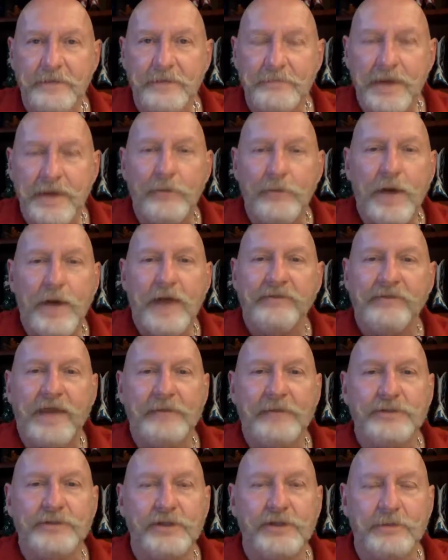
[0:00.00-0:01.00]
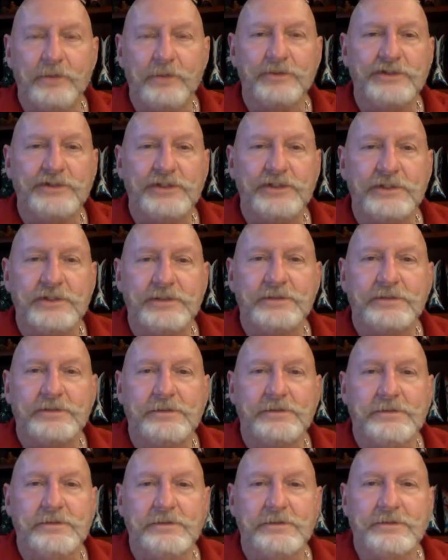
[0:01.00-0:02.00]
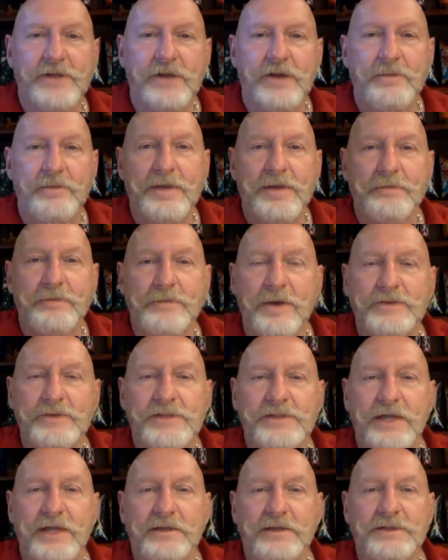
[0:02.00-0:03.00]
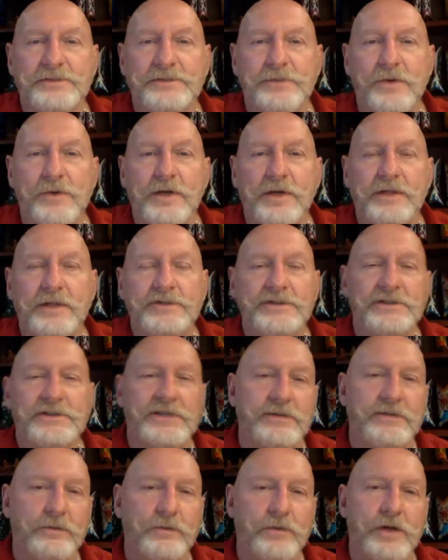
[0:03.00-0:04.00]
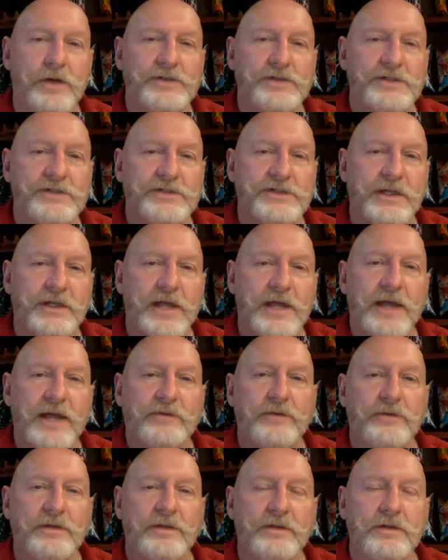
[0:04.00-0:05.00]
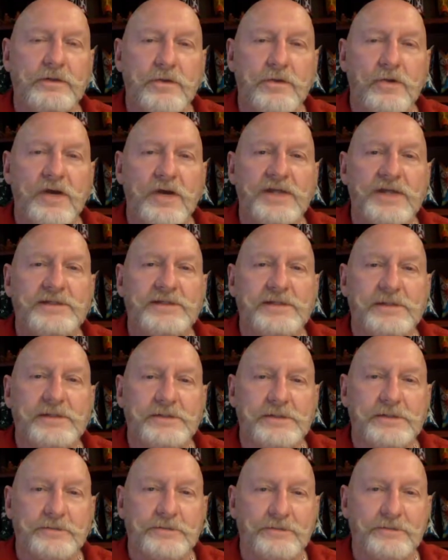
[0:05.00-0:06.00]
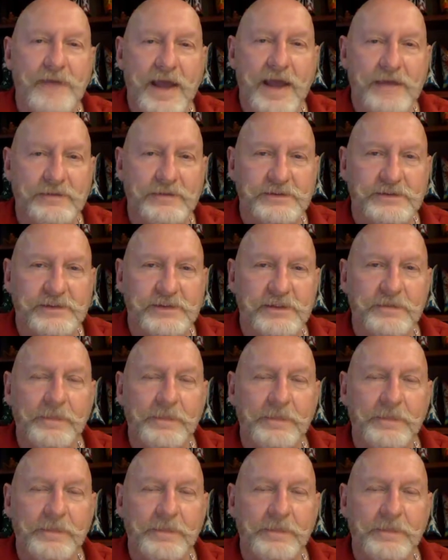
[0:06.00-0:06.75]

My wife came to me when she saw me post that this morning, and she said the words that she liked were the noise that surrounds it.